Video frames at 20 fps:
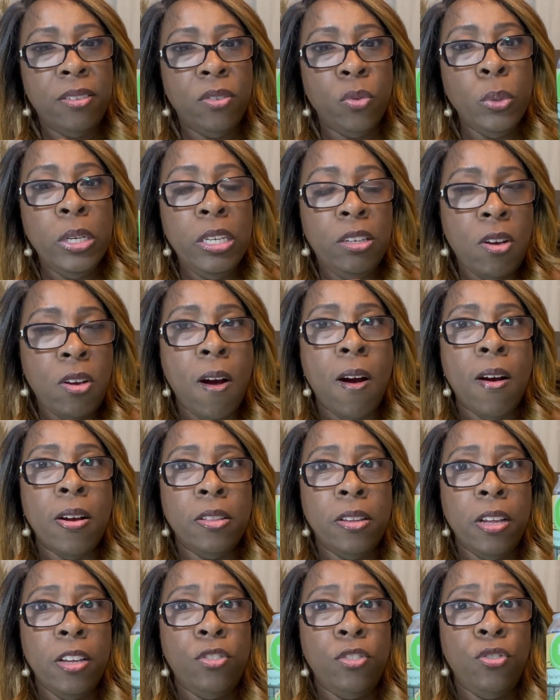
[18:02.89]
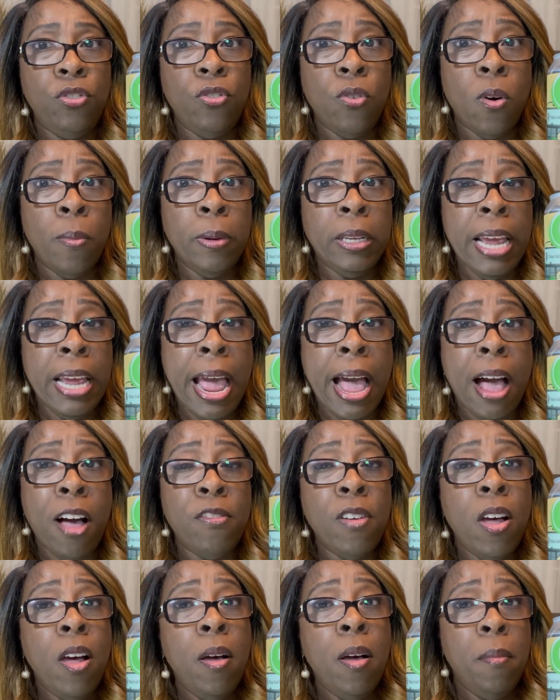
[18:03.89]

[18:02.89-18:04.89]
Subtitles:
sweet tart that you normally have.